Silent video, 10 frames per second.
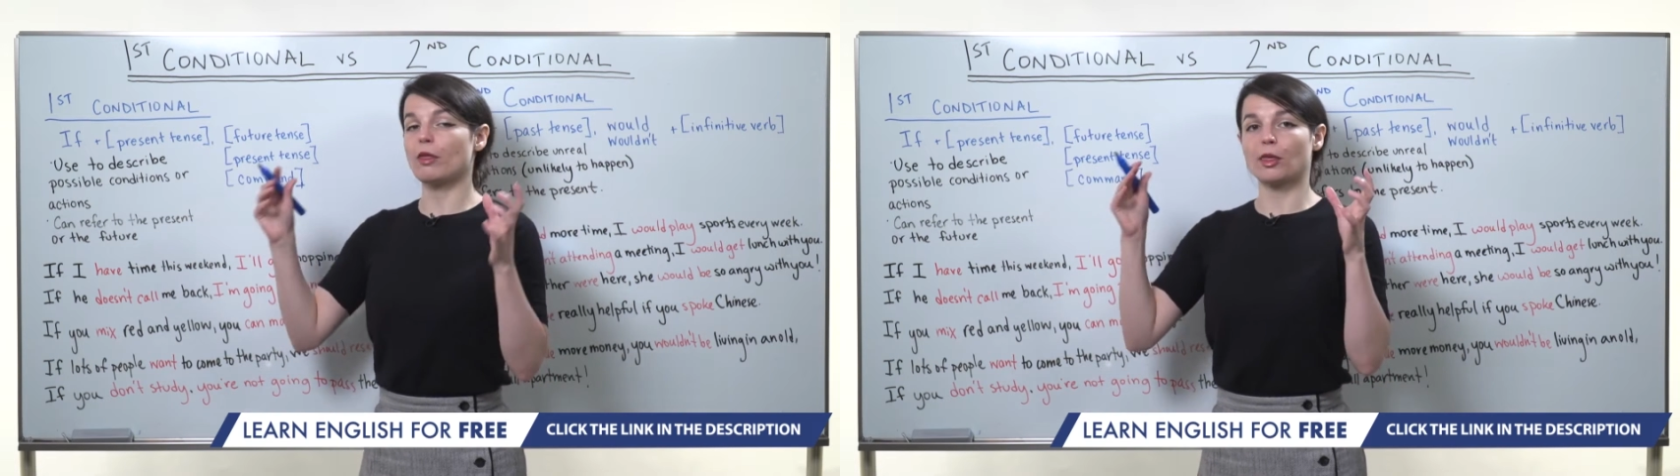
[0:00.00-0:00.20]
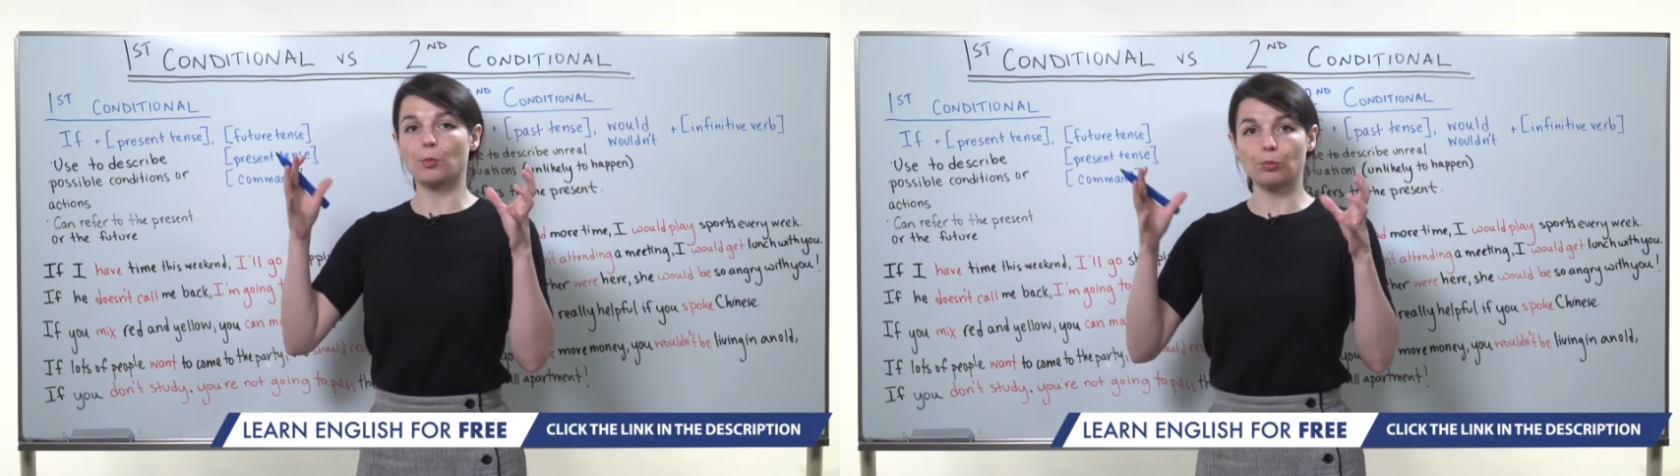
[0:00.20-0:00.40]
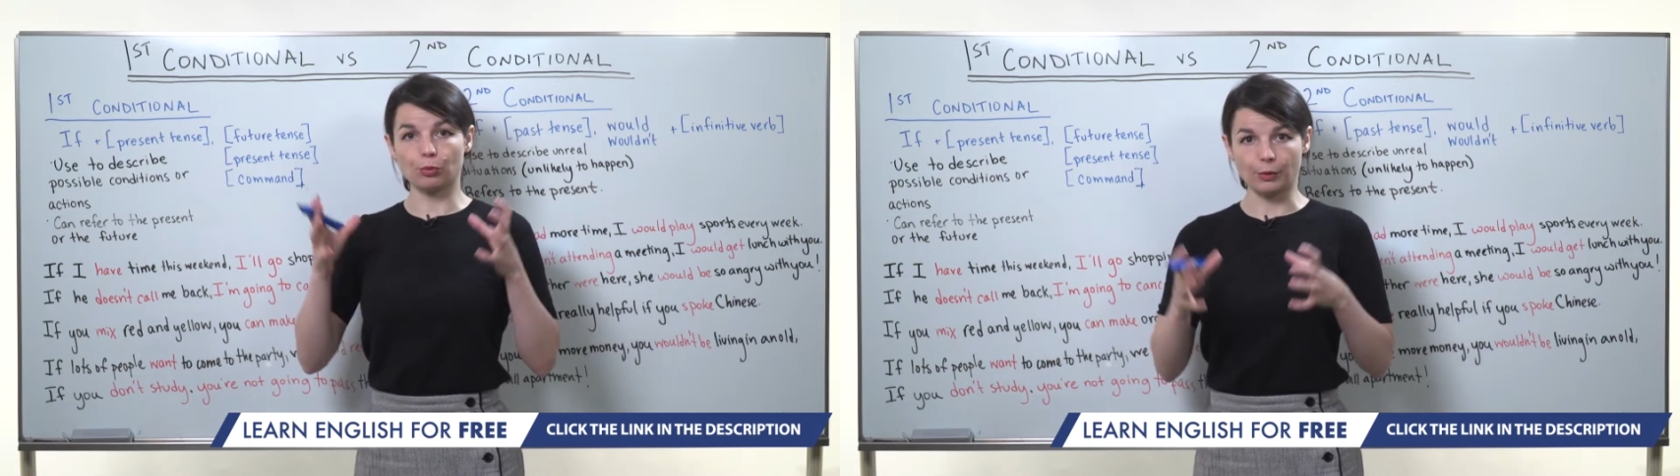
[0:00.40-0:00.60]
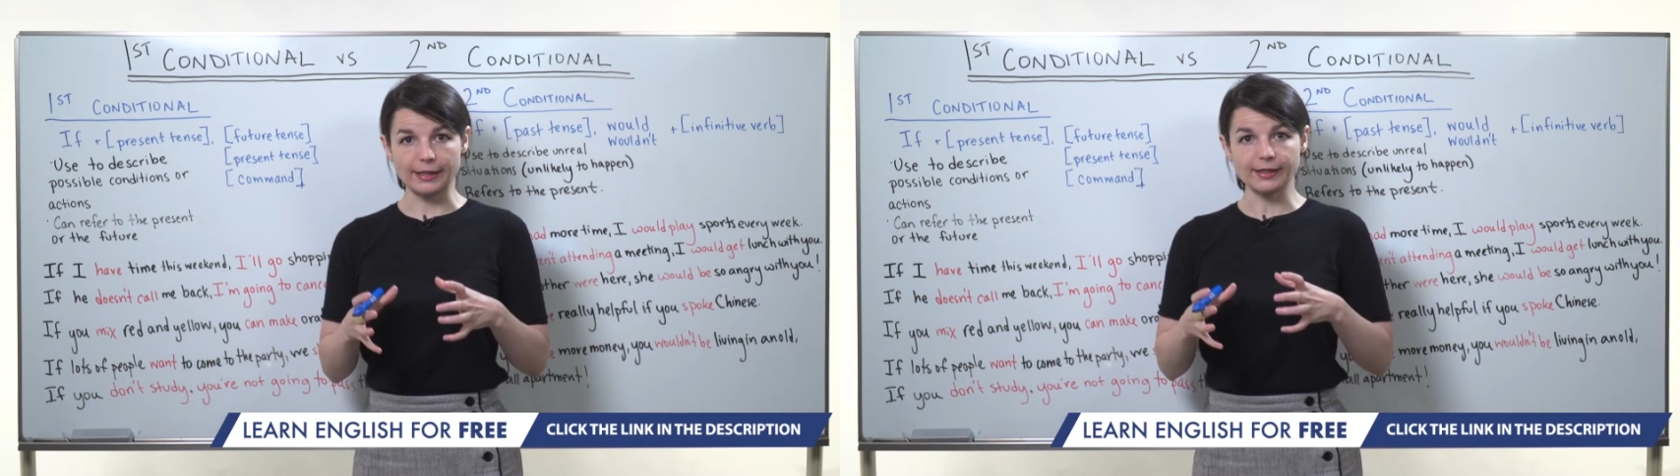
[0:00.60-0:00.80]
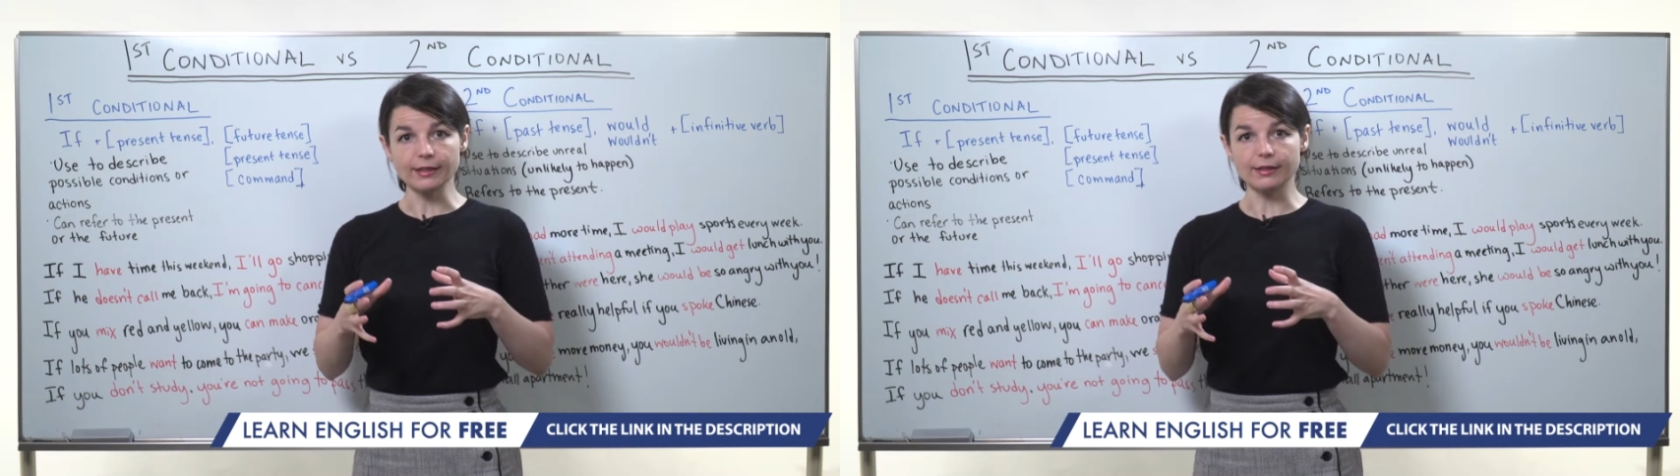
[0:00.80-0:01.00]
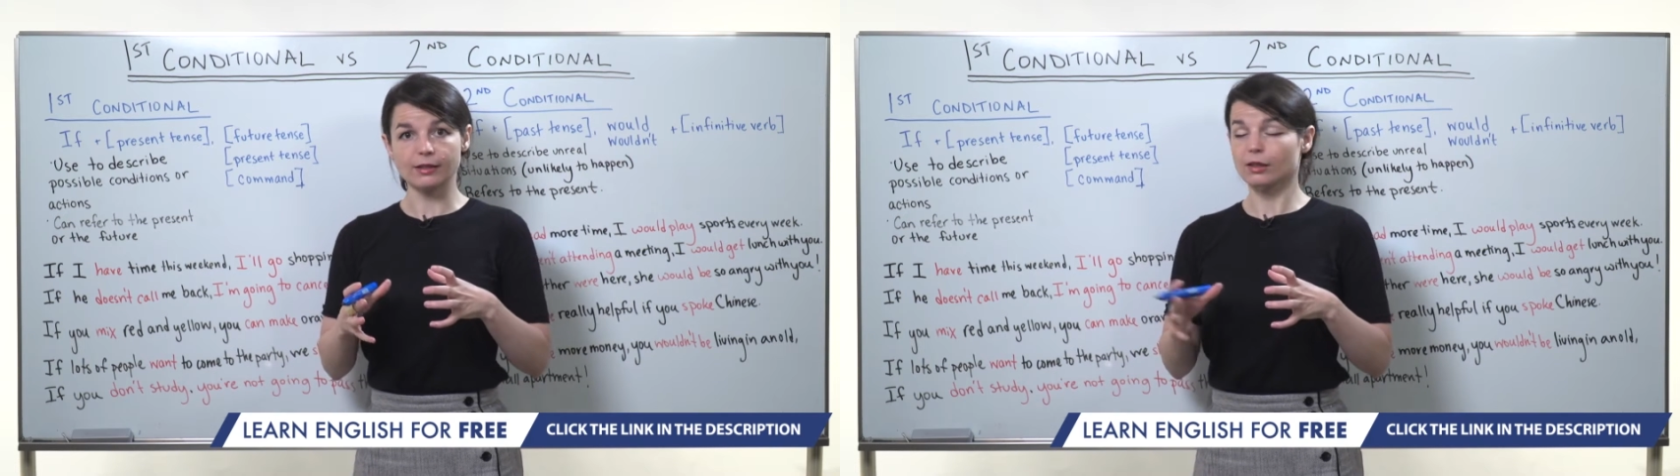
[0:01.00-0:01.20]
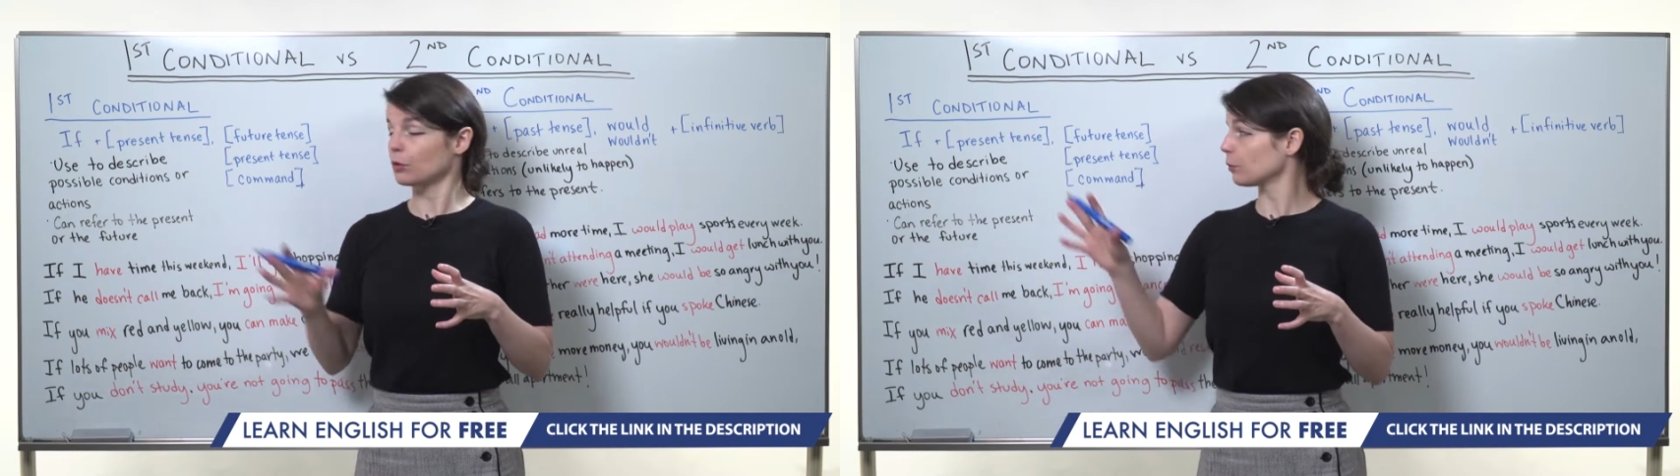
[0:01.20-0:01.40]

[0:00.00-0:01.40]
the present